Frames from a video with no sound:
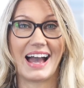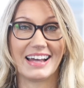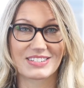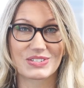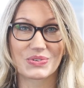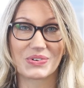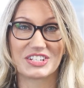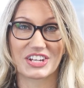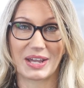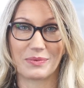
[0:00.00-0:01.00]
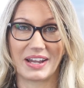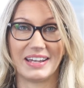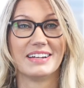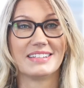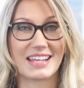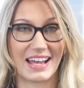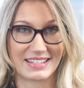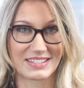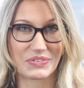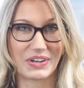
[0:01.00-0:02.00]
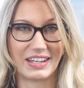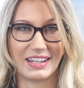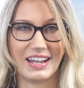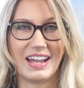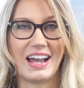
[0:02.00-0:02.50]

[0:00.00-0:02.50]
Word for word: and Storage Gateway to S3.